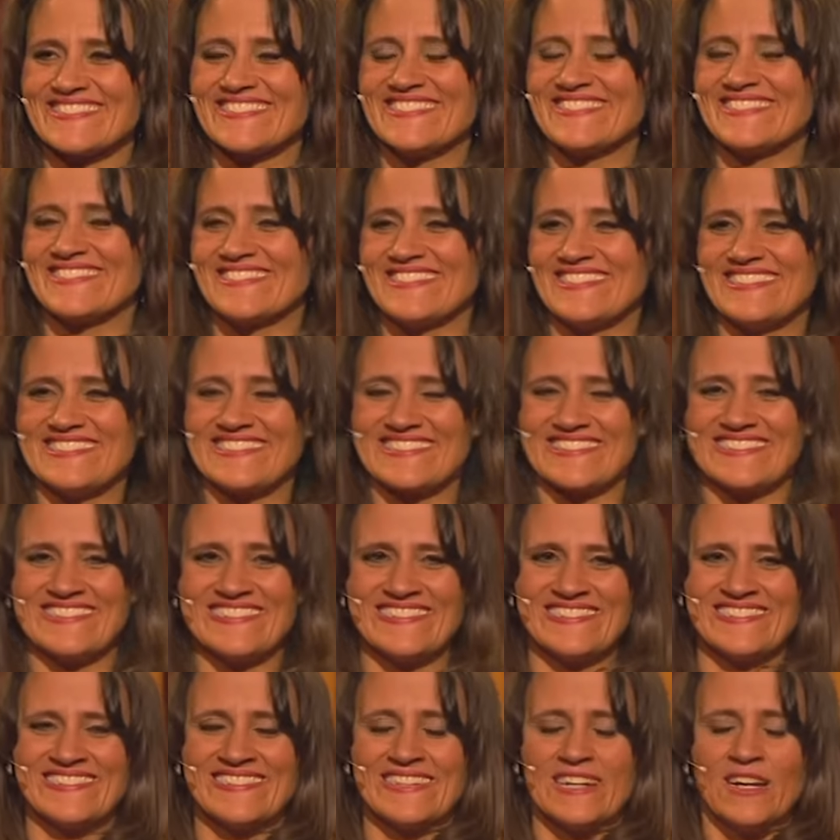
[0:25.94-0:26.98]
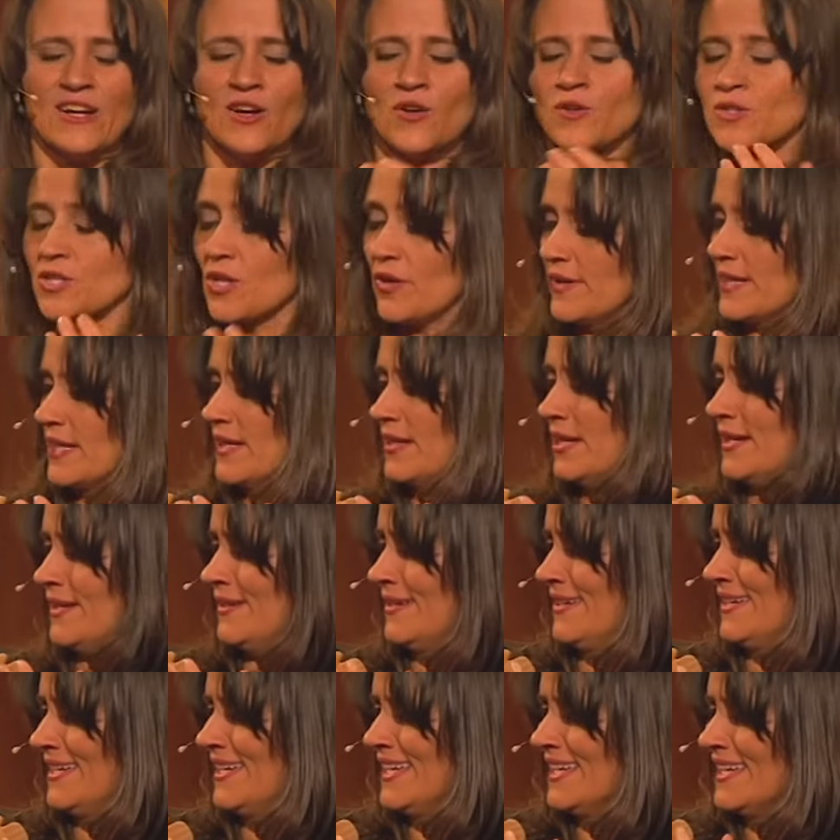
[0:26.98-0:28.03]
on your face, bitch? Sorry?
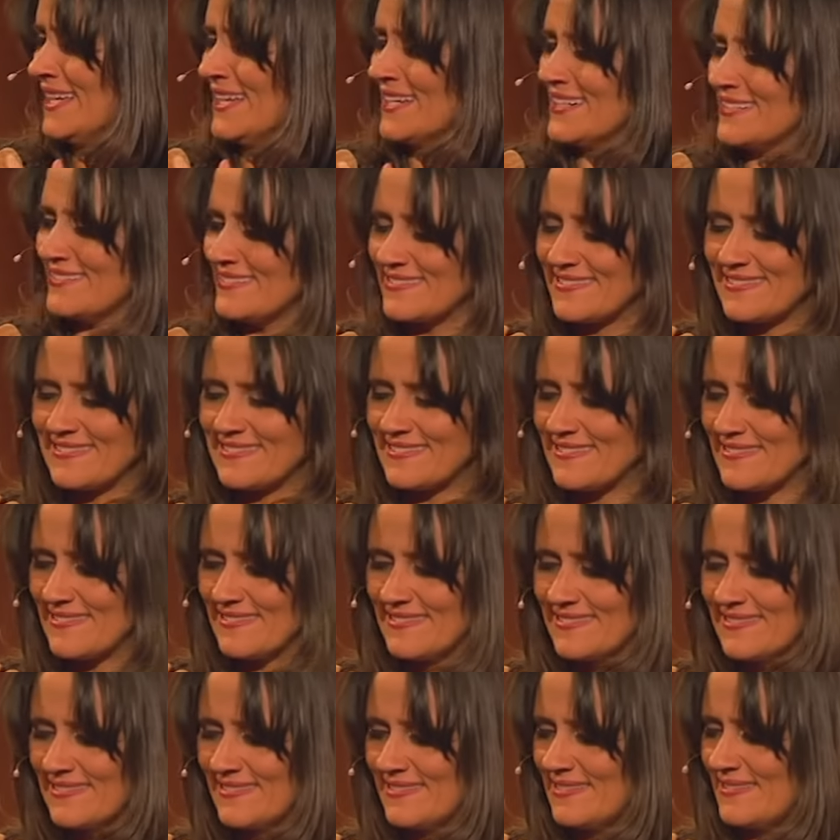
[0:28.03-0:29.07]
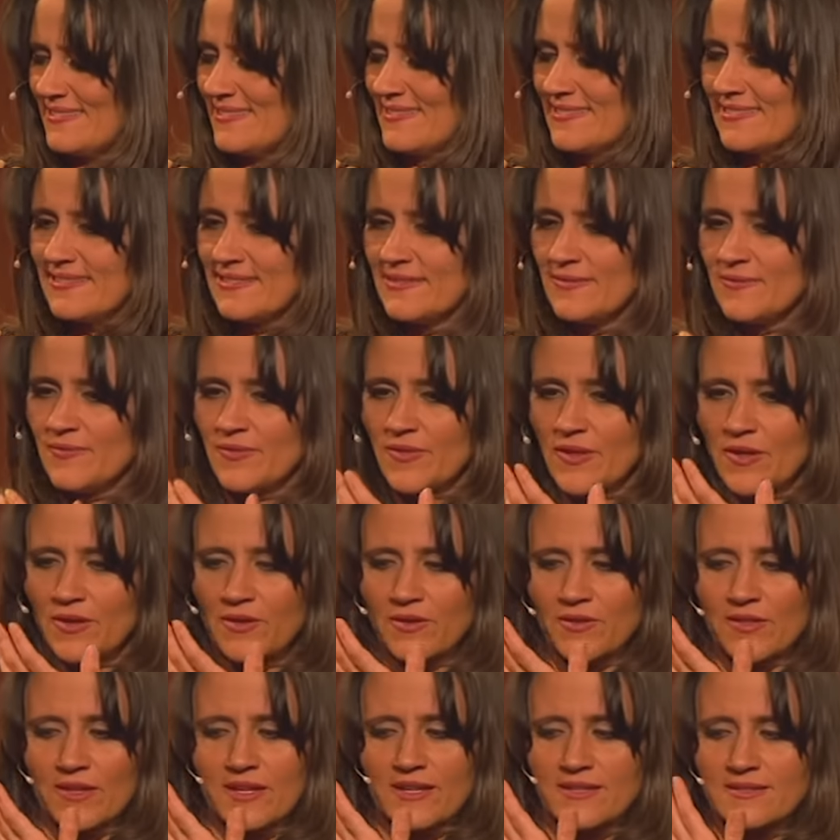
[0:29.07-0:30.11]
What's that on your face?
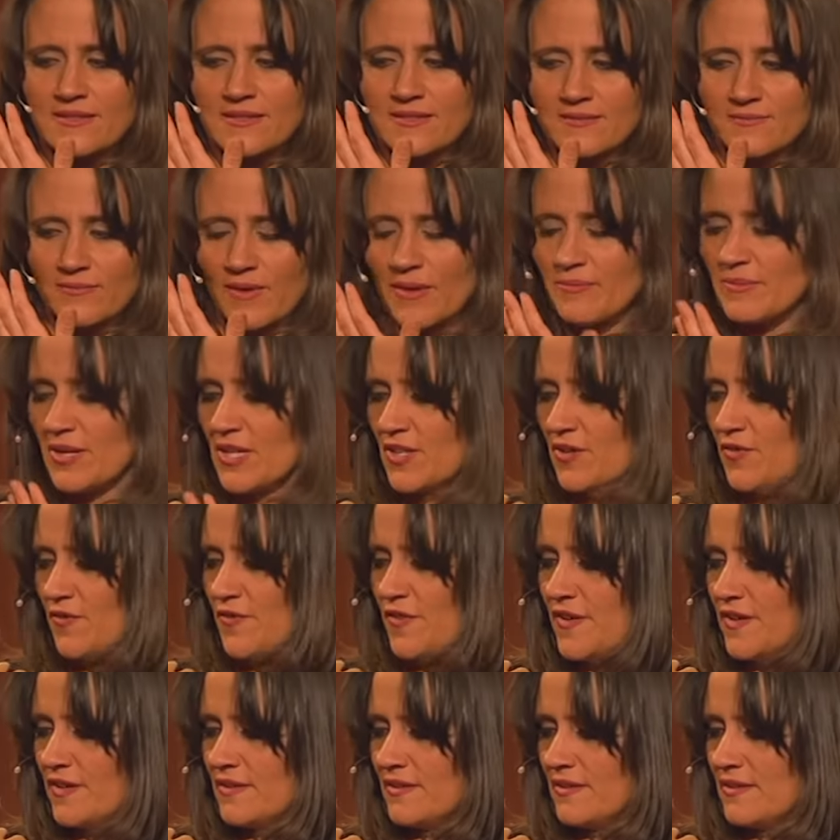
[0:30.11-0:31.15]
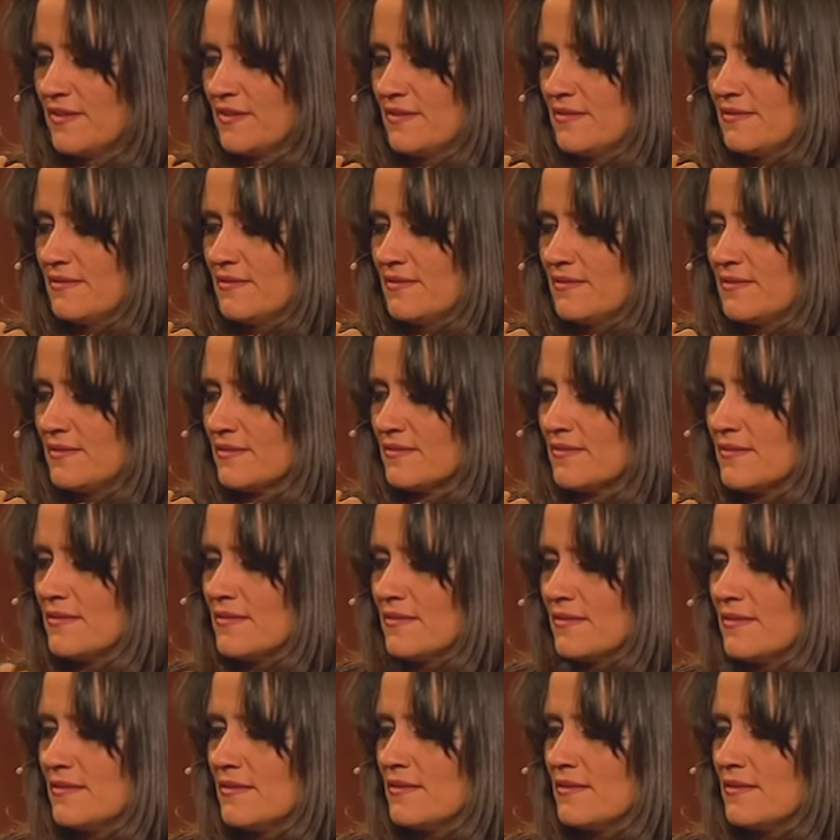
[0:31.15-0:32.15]
This, my microphone. Where's mine?